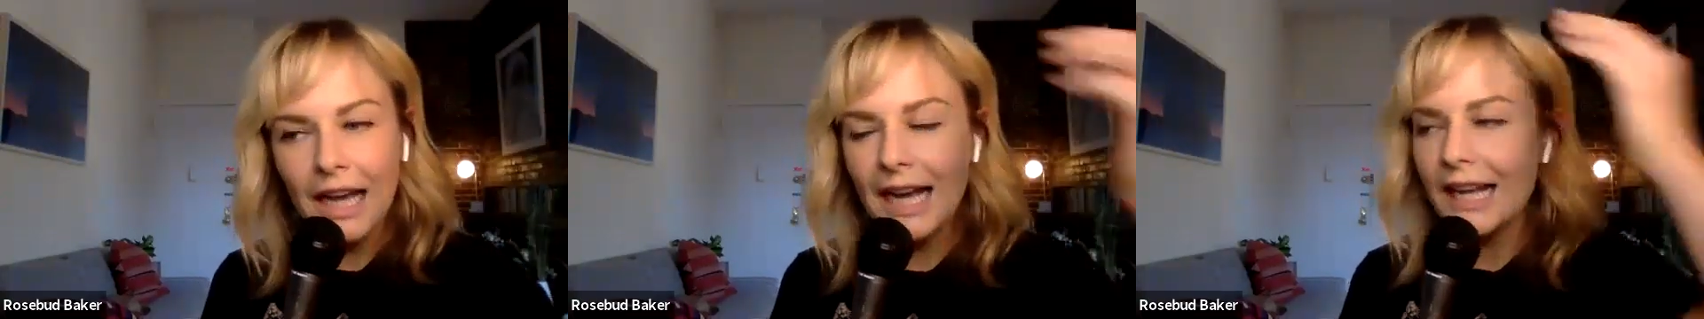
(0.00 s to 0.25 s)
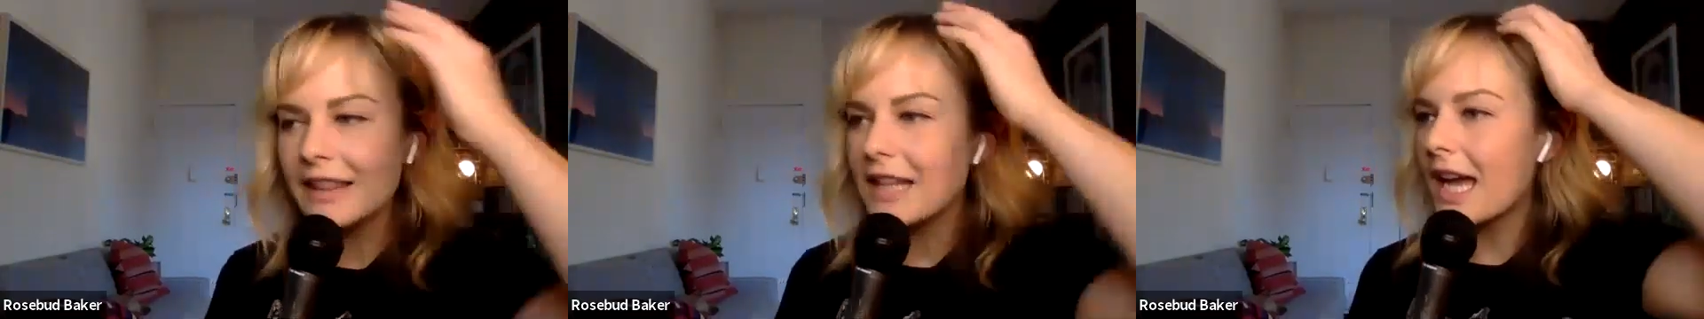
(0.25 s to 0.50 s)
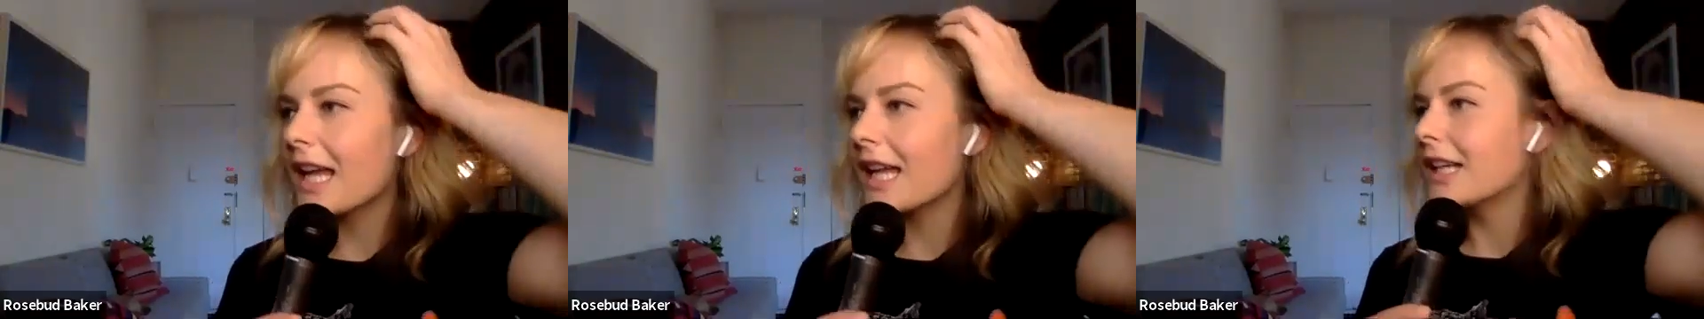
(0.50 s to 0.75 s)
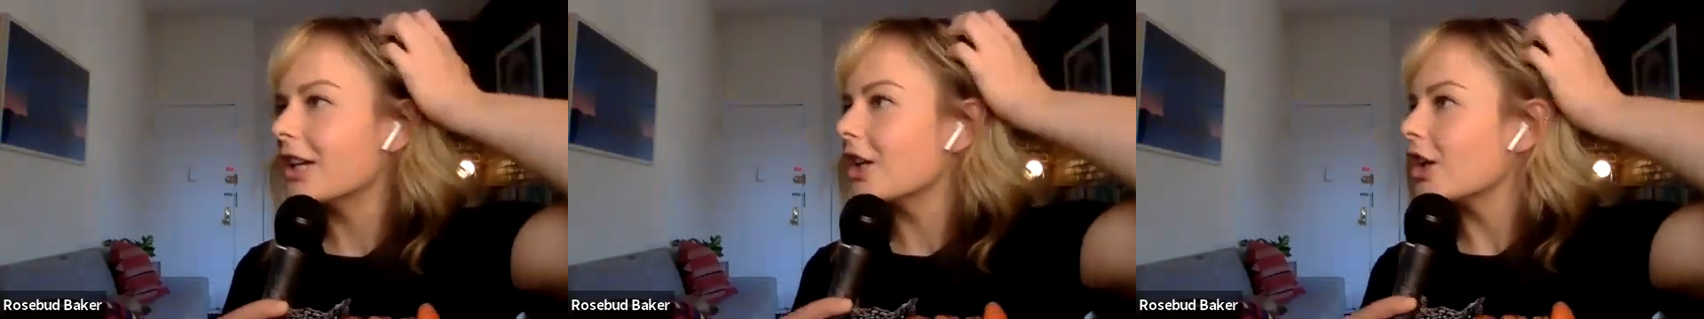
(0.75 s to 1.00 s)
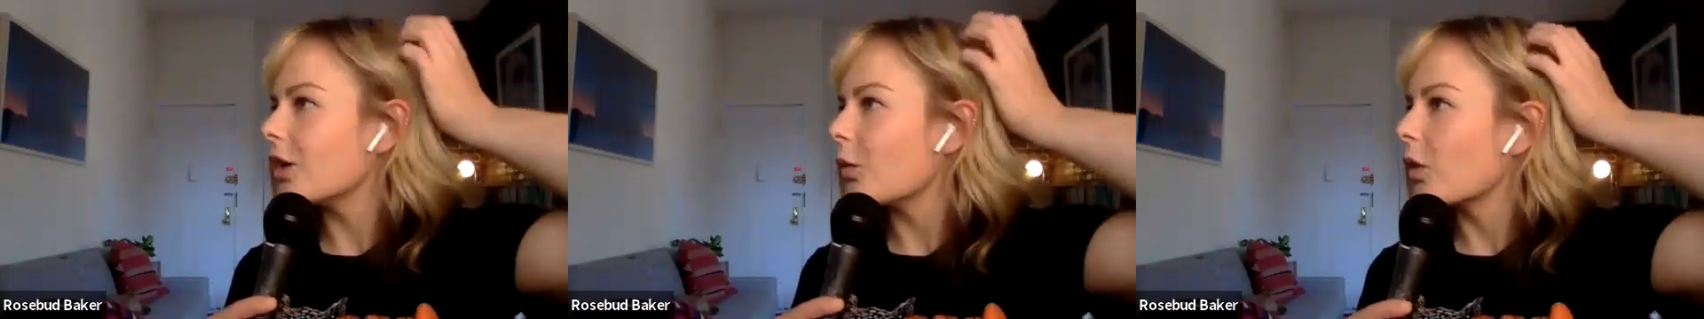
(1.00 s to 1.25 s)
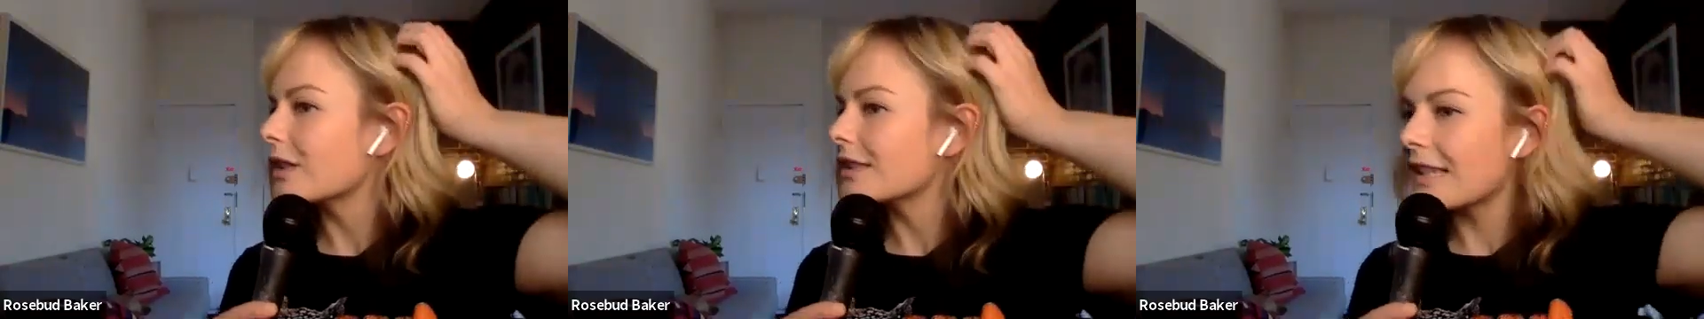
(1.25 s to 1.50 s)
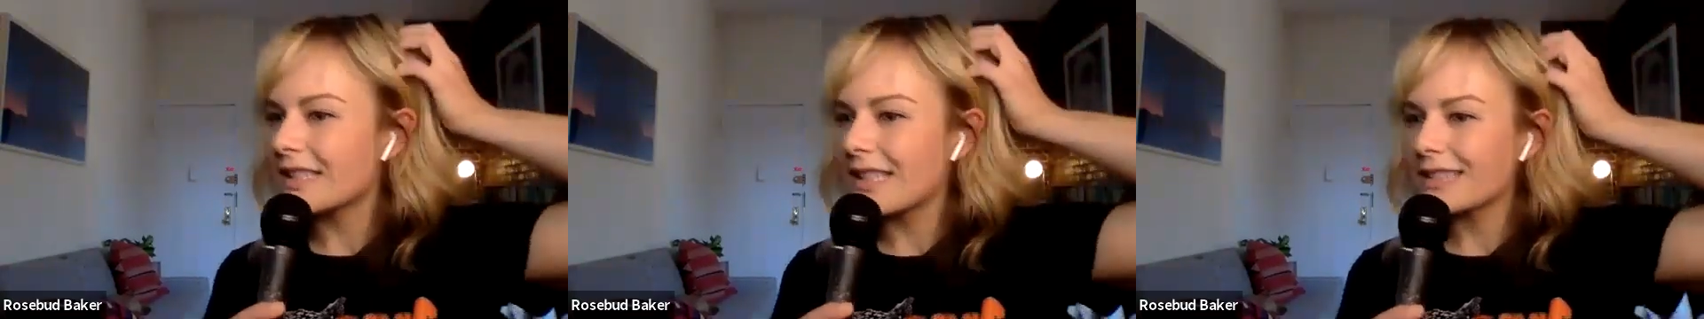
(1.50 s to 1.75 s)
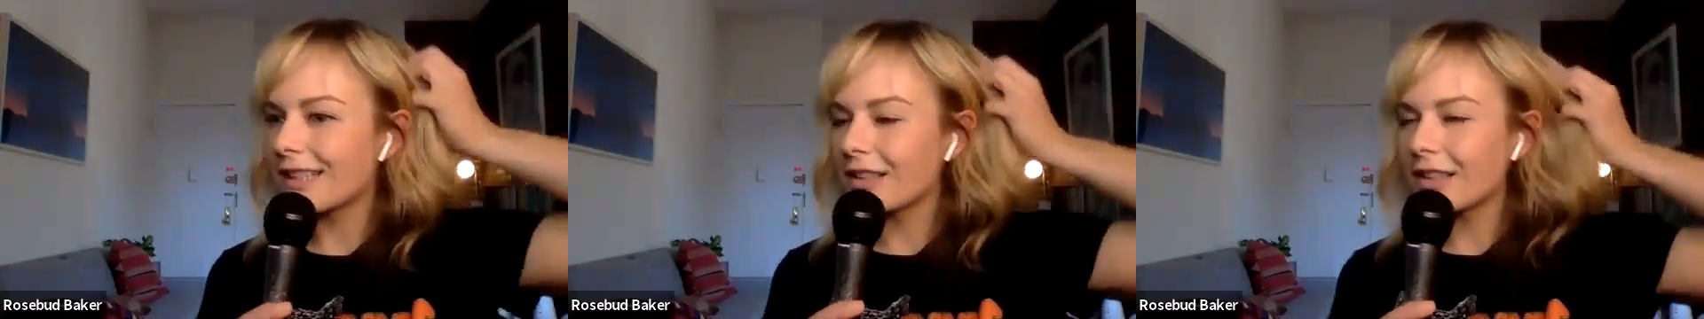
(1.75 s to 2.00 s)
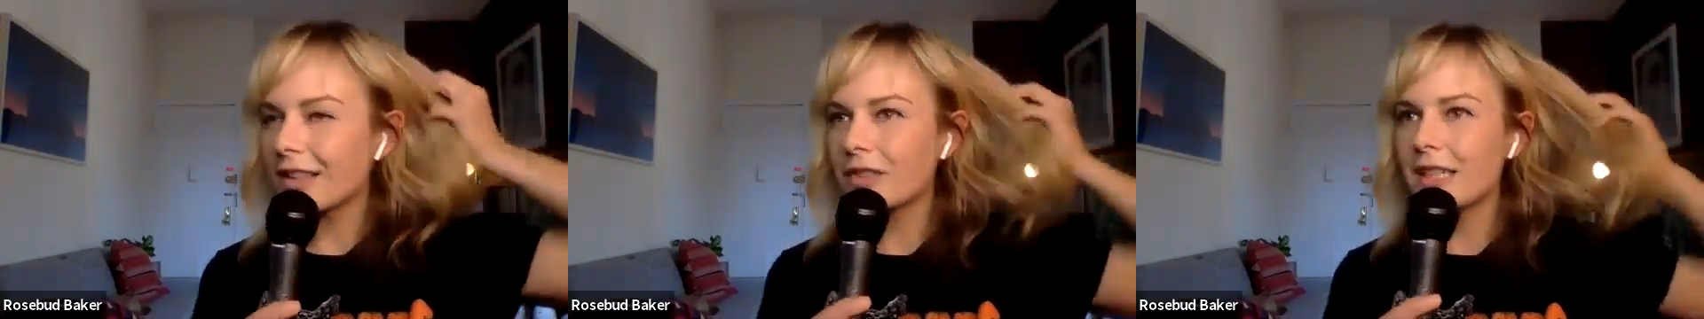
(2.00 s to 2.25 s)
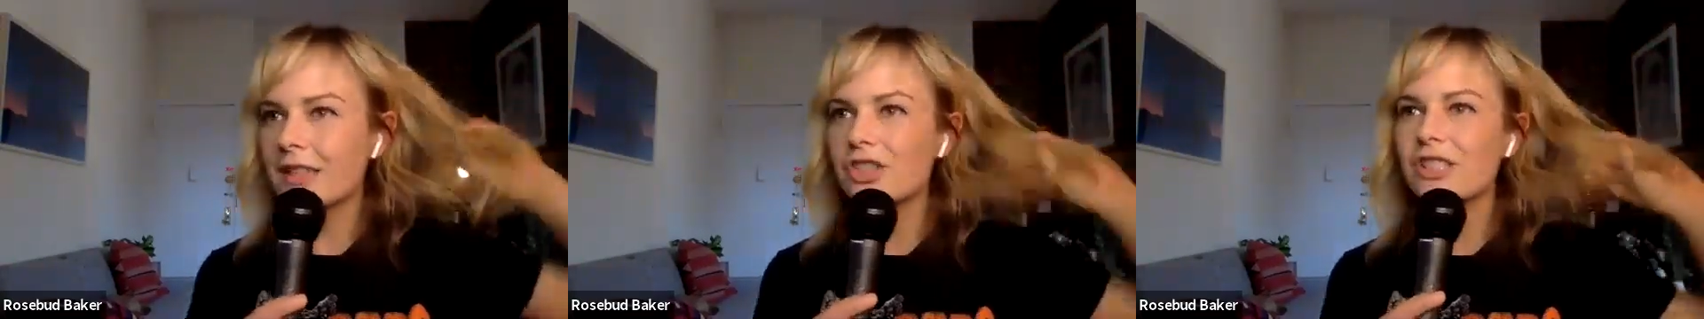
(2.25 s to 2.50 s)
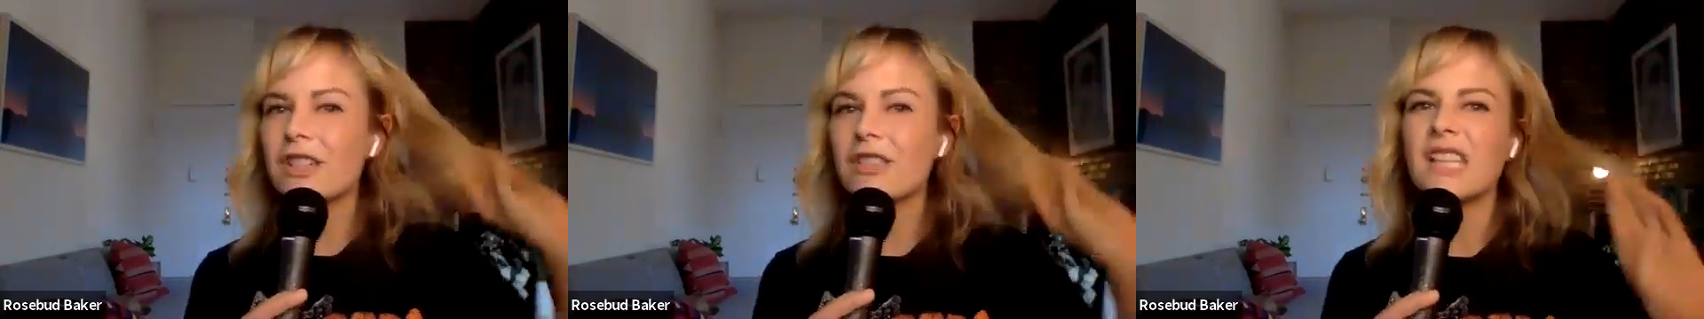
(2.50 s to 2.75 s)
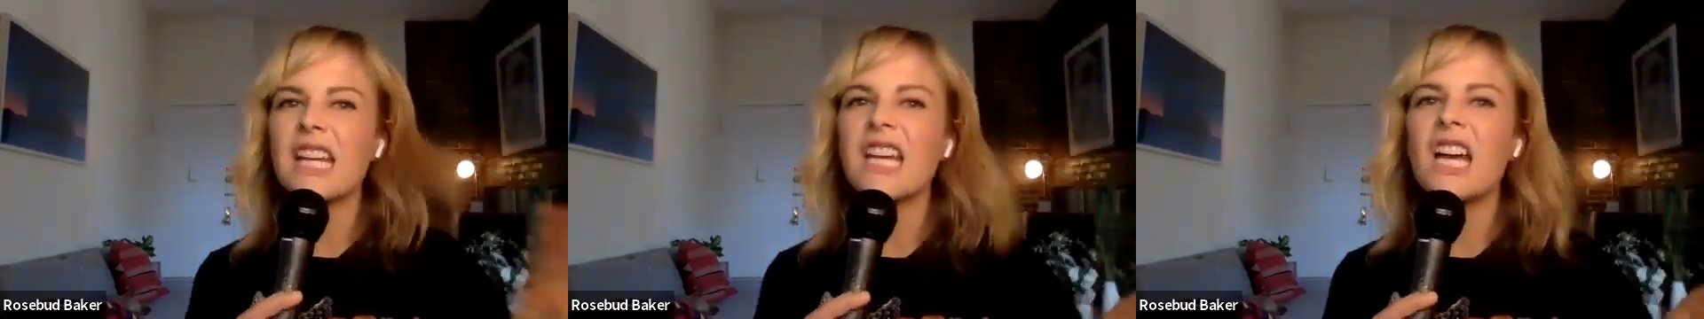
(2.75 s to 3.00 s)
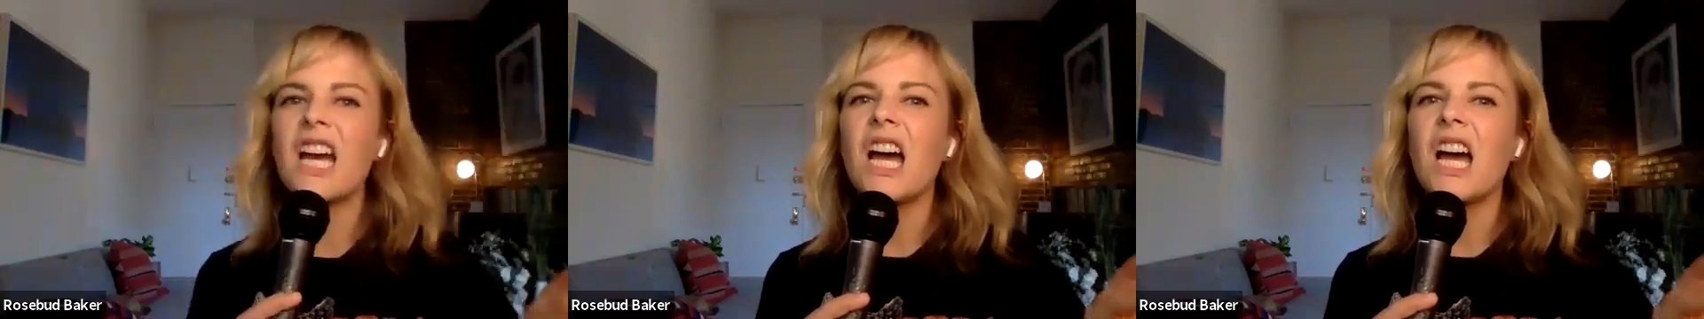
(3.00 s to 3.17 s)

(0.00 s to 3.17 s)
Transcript: and then once I sent out the invitations, I was like,